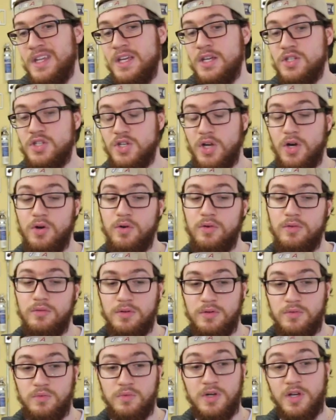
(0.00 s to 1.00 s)

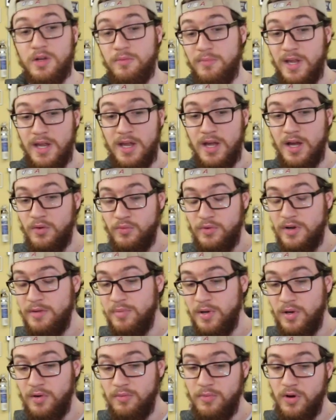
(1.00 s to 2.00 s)
So could be a
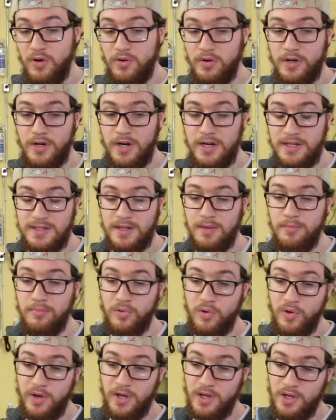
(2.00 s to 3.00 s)
rebuilt motor at some
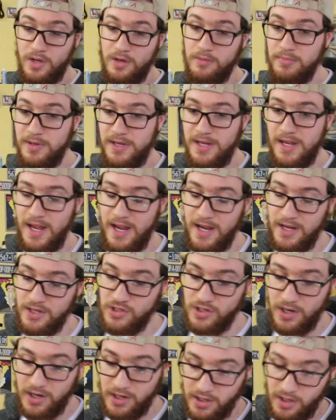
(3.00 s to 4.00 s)
point, could be a
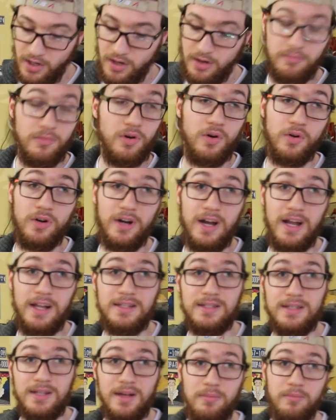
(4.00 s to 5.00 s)
junkyard motor
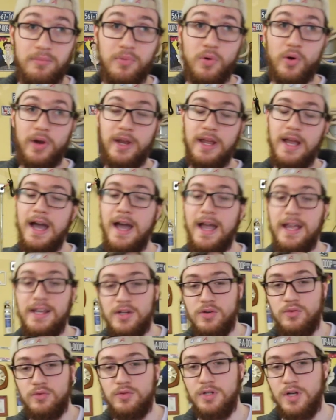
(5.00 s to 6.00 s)
at some point, I
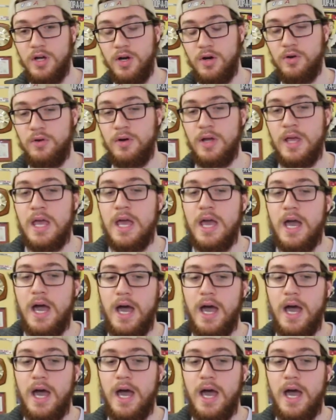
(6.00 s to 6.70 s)
don't know.